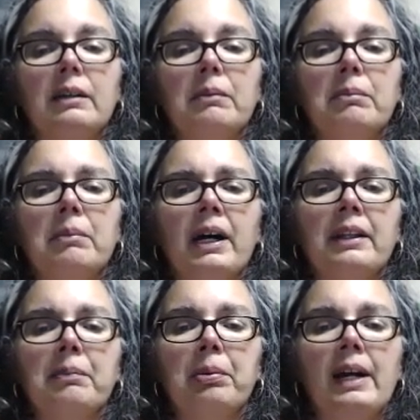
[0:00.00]
"By the
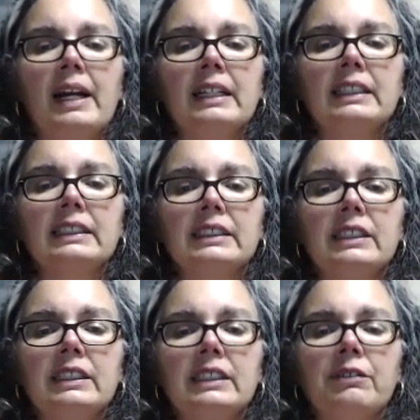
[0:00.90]
practice
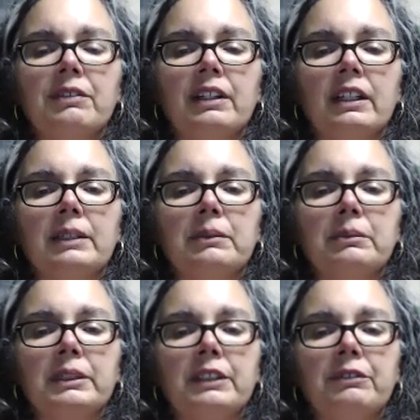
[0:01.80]
of the limbs
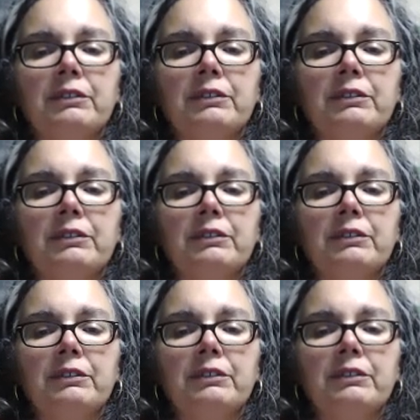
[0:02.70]
of yoga,
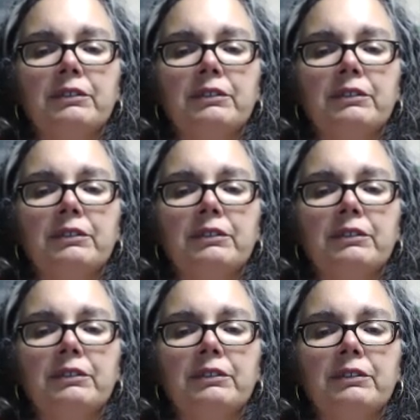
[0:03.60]
the
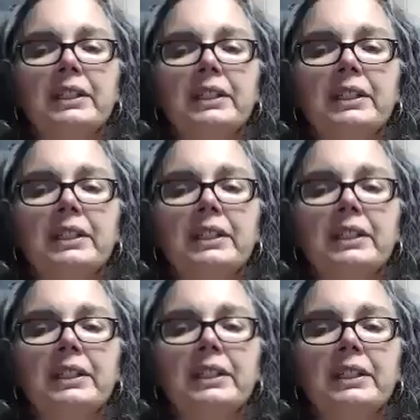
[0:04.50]
impurities
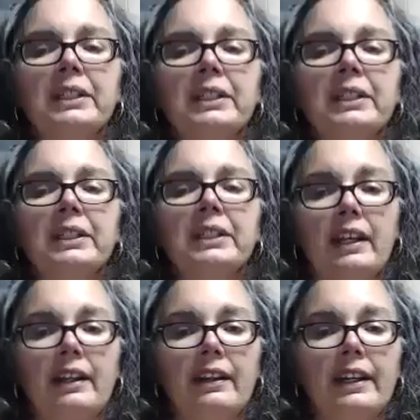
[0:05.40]
dwindle,
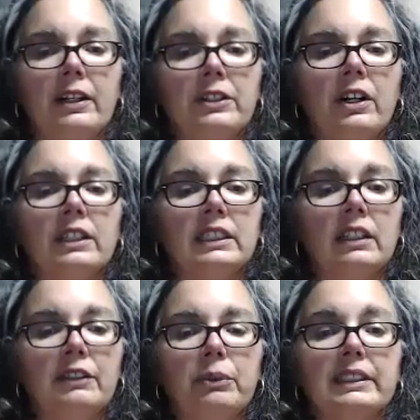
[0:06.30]
and there
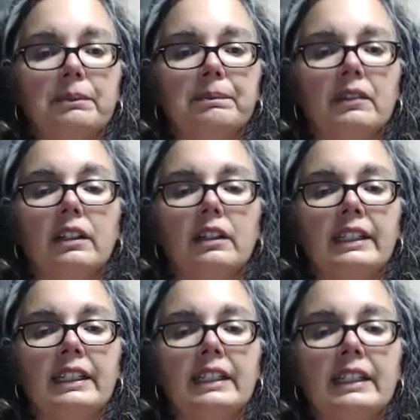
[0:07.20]
dawns the light of
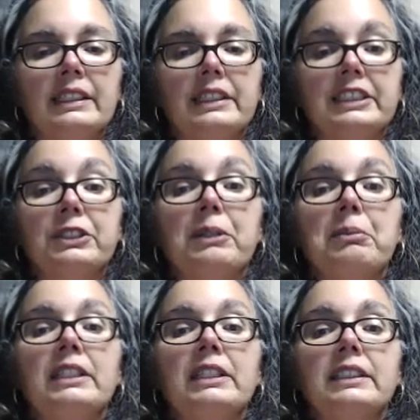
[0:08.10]
wisdom, leading to
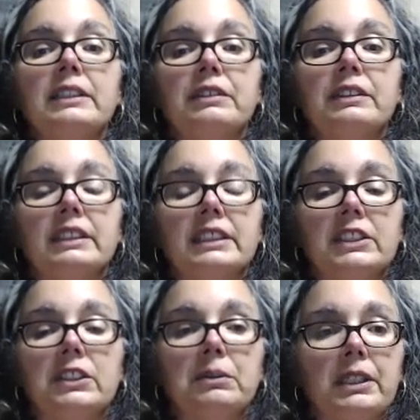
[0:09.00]

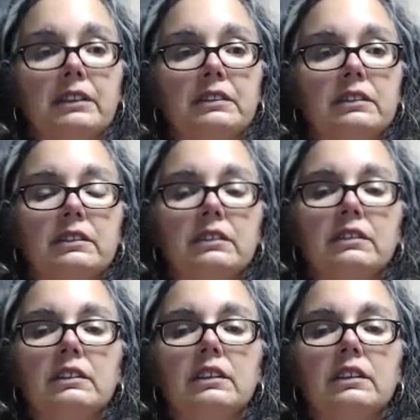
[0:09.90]
discriminative discernment."